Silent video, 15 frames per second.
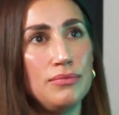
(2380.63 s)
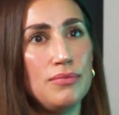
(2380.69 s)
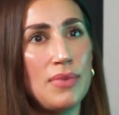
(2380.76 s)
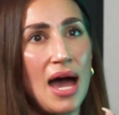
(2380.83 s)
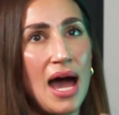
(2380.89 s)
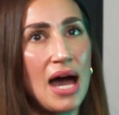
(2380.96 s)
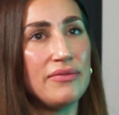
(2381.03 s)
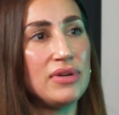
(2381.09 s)

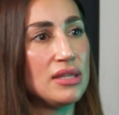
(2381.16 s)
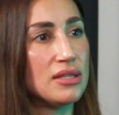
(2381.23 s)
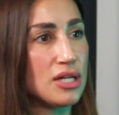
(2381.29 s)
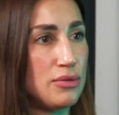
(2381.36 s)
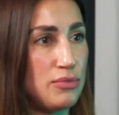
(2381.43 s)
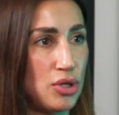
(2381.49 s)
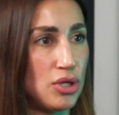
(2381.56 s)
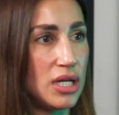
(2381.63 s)
having the
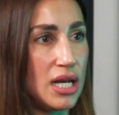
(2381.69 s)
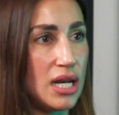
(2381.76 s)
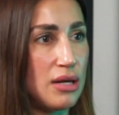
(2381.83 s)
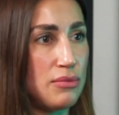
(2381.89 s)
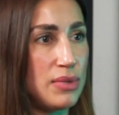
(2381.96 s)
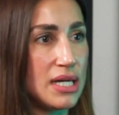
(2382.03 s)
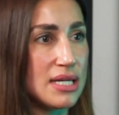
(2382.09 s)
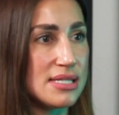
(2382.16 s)
community
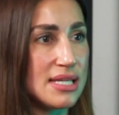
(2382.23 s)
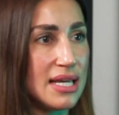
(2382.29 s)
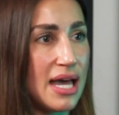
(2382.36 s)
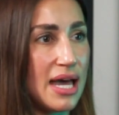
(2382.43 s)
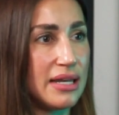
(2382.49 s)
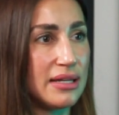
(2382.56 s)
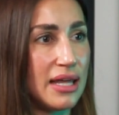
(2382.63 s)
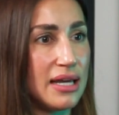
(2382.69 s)
because
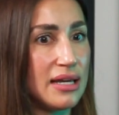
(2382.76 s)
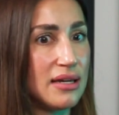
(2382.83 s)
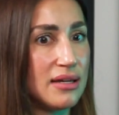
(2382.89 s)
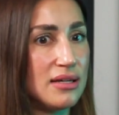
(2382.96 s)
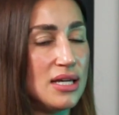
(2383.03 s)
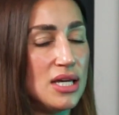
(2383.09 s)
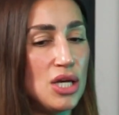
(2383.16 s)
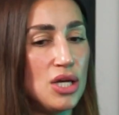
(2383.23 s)
again, like
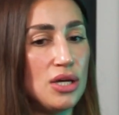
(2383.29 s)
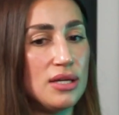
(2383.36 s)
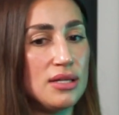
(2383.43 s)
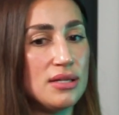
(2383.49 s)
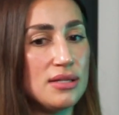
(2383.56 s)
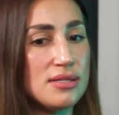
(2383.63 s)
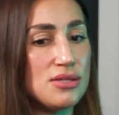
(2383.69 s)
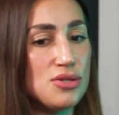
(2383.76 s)

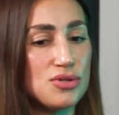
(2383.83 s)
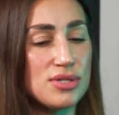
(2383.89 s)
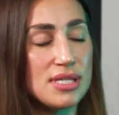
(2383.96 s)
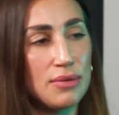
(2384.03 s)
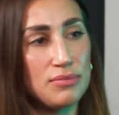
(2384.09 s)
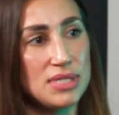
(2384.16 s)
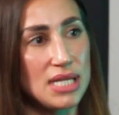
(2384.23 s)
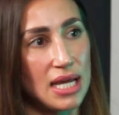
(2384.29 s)
there's
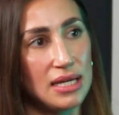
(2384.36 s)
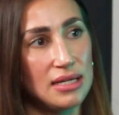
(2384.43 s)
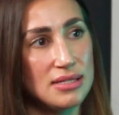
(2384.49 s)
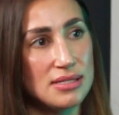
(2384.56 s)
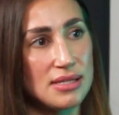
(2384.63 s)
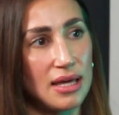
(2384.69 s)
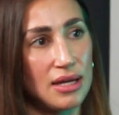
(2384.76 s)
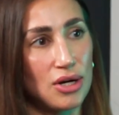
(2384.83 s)
some
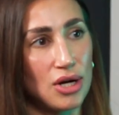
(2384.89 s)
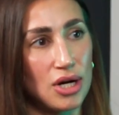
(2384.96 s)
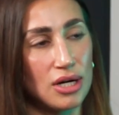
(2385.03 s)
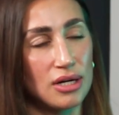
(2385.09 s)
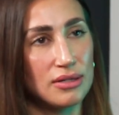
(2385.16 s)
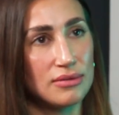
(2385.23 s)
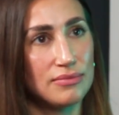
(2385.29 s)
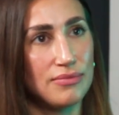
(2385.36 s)
days that
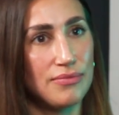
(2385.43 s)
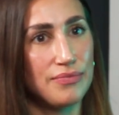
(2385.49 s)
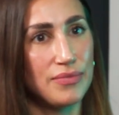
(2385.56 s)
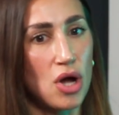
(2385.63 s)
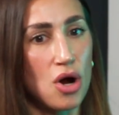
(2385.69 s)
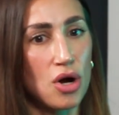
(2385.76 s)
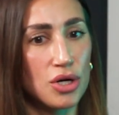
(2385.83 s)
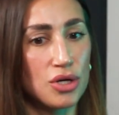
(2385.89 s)
are
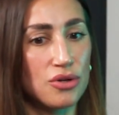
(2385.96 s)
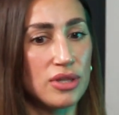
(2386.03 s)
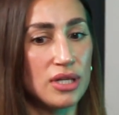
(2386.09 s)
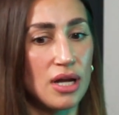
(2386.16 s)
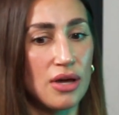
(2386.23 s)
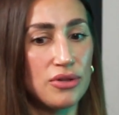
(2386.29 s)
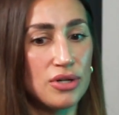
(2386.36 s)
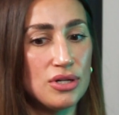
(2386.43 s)
harder
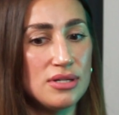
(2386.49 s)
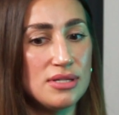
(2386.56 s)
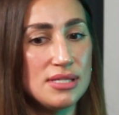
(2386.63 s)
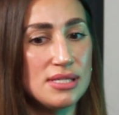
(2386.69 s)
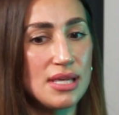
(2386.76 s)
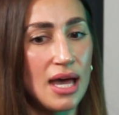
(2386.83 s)
than others.